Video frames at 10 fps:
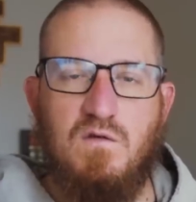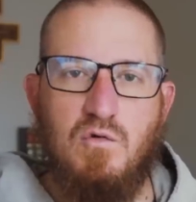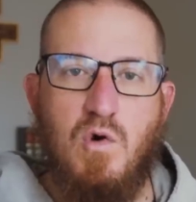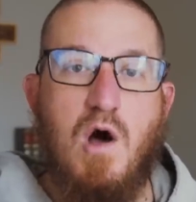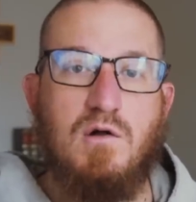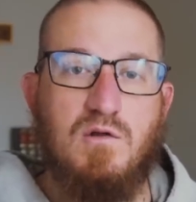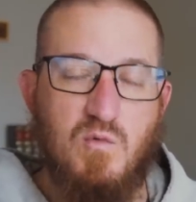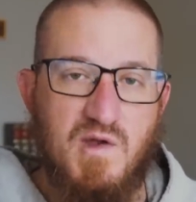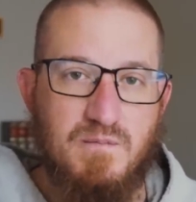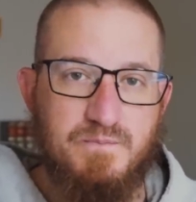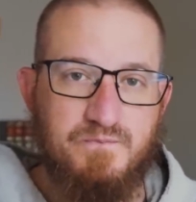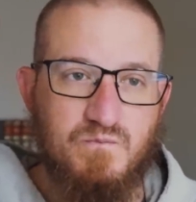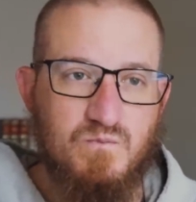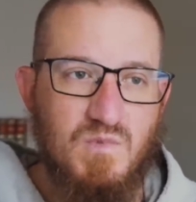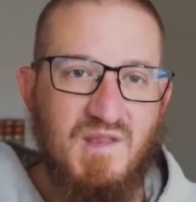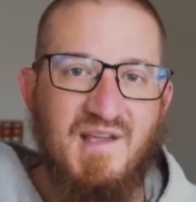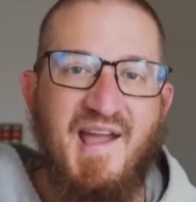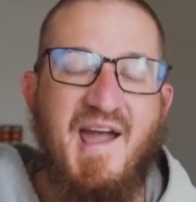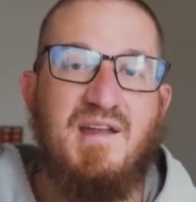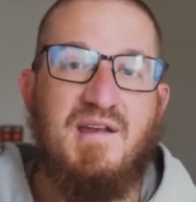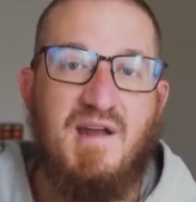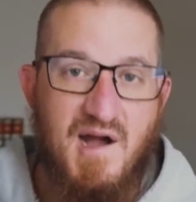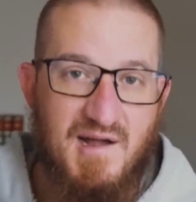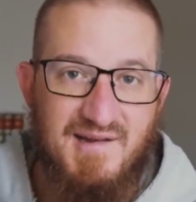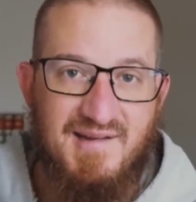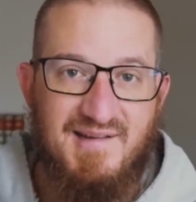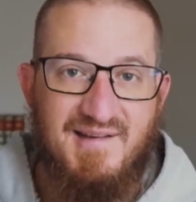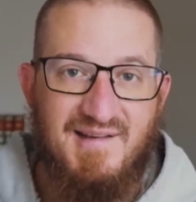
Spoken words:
to Halloween and none